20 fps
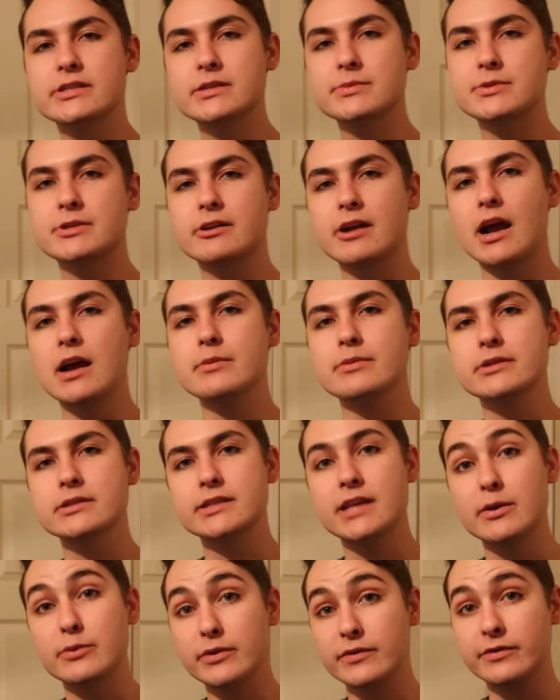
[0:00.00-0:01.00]
subscribers
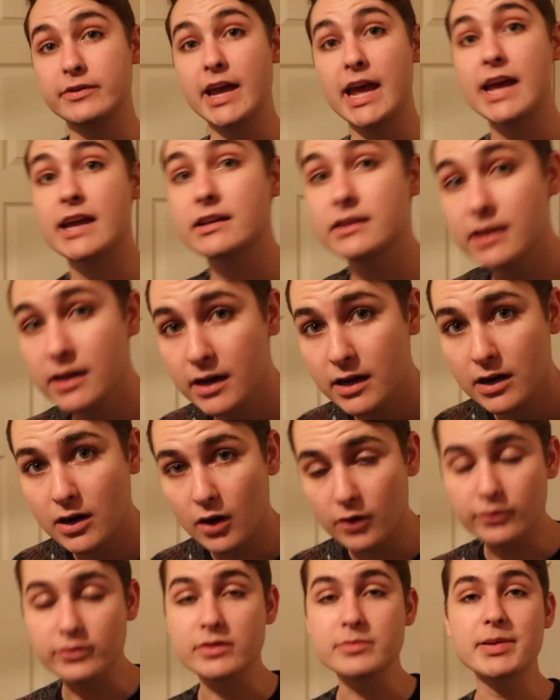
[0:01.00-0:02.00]
that we've gained
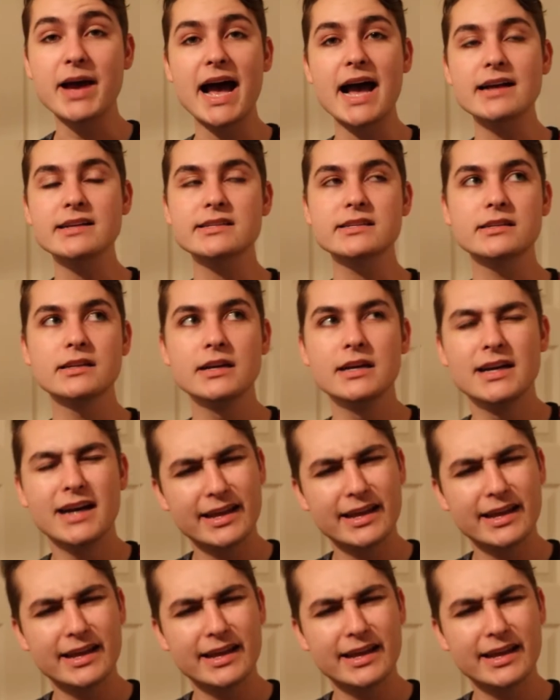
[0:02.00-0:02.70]
over the past,